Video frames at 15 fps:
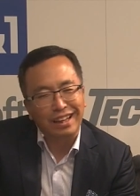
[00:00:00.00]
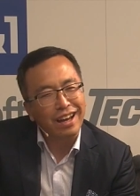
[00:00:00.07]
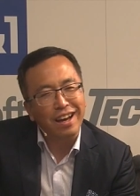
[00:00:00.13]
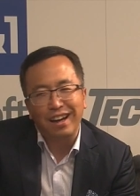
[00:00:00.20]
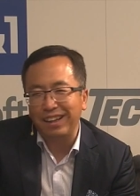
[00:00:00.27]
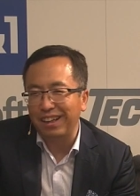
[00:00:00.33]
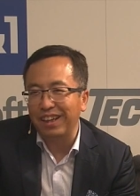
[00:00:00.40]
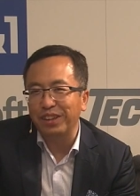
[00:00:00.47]

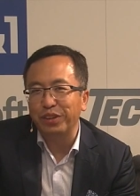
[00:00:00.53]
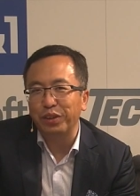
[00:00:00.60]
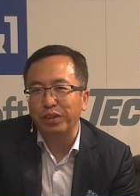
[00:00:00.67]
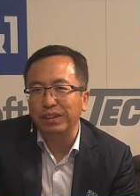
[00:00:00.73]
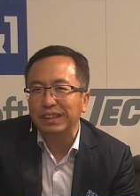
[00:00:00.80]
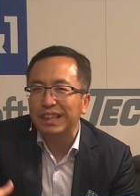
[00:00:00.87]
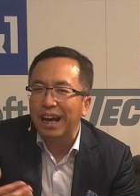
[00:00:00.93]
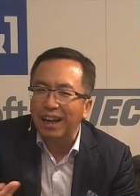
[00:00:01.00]
Yeah, yeah.
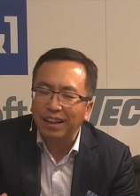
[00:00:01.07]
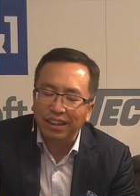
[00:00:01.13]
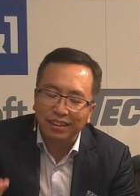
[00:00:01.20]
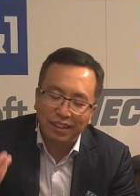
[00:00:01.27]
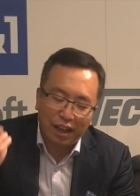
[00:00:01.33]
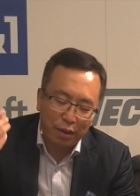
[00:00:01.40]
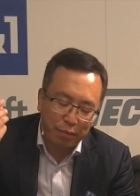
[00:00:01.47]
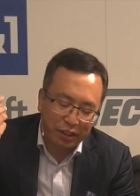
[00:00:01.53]
So that
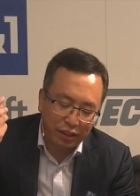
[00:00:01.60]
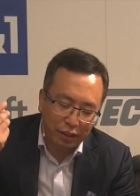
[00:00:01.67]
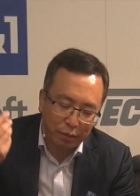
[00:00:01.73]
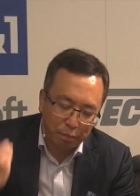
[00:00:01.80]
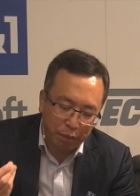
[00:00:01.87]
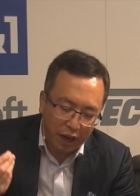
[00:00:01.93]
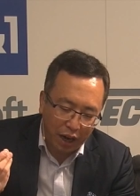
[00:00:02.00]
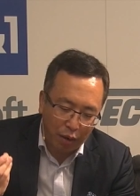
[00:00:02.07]
is, I mean,
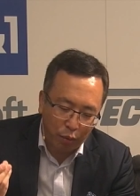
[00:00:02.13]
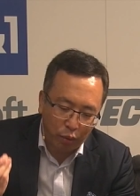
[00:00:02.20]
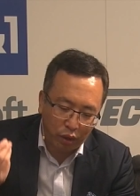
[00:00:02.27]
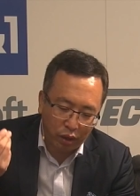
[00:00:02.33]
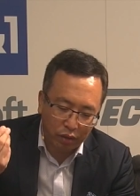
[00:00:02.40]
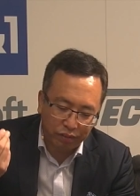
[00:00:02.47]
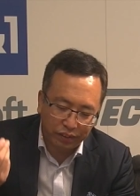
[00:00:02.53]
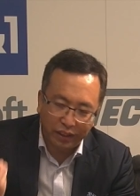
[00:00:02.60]
the power
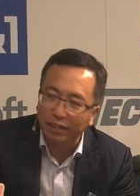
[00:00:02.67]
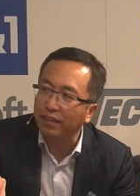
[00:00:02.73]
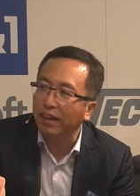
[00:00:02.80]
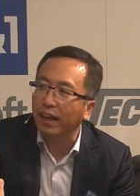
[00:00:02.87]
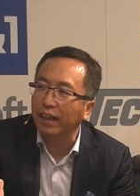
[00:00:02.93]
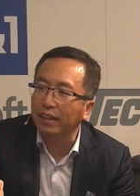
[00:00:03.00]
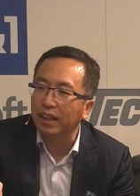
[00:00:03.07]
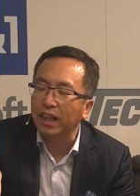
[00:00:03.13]
of
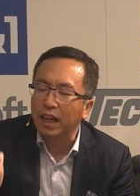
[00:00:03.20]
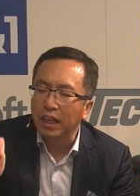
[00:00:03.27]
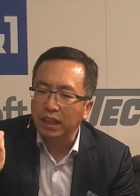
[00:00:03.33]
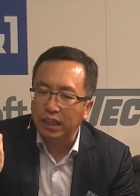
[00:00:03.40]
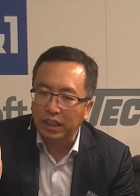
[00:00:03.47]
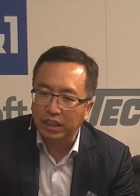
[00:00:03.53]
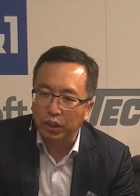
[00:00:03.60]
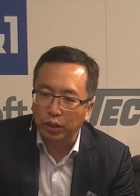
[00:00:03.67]
internet.
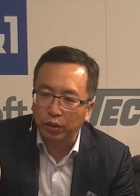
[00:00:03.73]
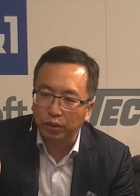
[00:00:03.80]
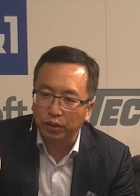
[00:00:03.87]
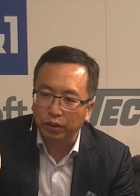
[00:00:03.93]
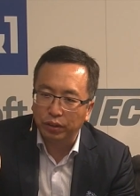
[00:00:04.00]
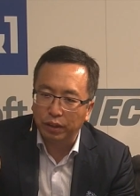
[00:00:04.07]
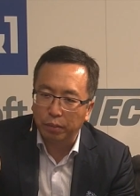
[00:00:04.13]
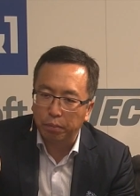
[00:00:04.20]
Yeah. This
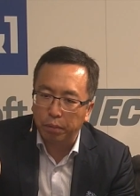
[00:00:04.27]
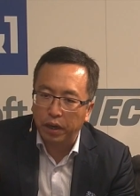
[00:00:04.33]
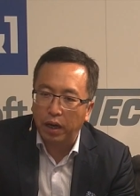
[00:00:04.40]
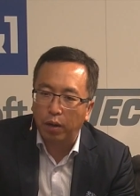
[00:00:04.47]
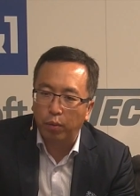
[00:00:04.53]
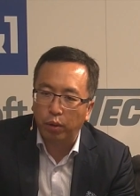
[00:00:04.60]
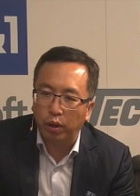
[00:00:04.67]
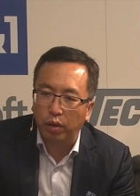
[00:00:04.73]
also the
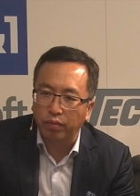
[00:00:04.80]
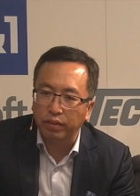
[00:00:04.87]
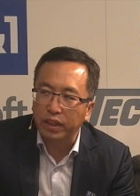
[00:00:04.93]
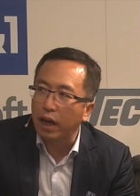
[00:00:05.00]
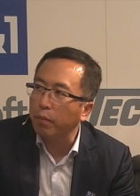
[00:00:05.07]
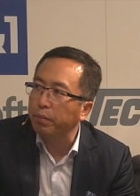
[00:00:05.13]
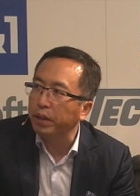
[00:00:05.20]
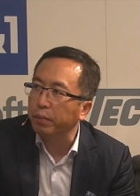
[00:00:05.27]
power of
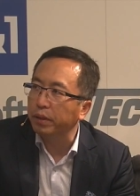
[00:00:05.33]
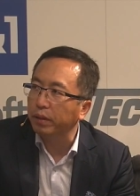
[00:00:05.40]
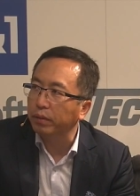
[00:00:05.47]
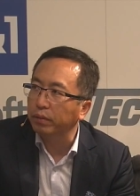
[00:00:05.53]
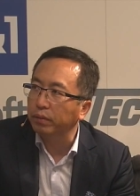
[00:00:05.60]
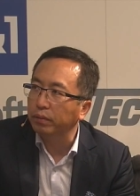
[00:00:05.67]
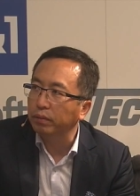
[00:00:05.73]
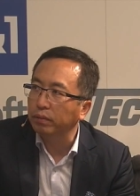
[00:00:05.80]
young
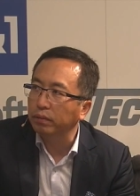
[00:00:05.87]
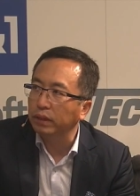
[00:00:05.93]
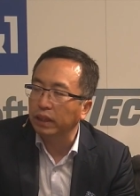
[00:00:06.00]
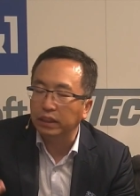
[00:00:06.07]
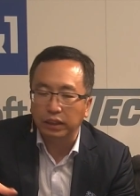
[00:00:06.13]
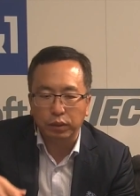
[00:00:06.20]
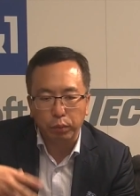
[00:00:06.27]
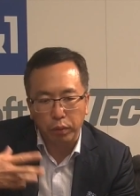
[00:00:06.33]
people. Yeah.
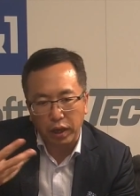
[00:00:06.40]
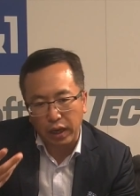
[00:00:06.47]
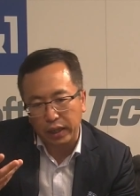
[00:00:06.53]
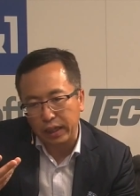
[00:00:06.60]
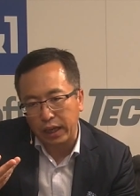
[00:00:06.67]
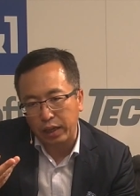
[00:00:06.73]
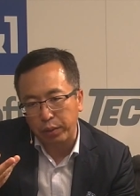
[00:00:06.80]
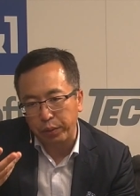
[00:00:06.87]
This is why
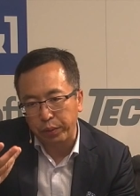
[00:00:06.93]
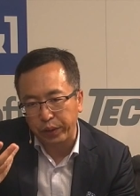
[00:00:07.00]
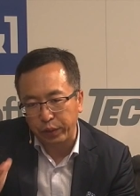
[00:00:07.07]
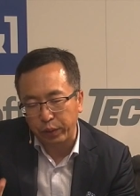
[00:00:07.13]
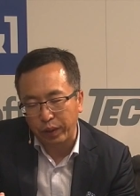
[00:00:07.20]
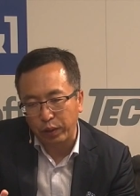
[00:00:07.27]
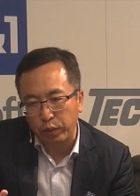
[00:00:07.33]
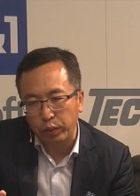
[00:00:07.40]
that we
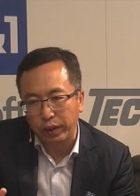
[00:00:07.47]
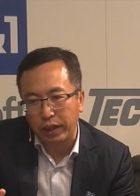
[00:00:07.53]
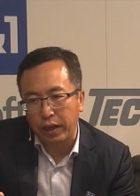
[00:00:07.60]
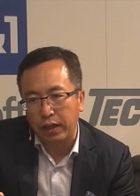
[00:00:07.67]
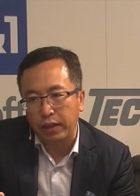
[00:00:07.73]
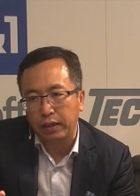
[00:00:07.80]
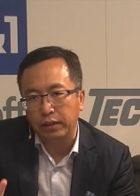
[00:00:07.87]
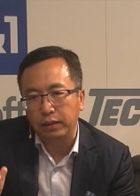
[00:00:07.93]
re
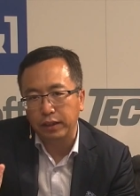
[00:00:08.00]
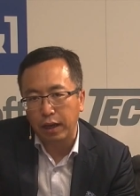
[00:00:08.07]
rely on the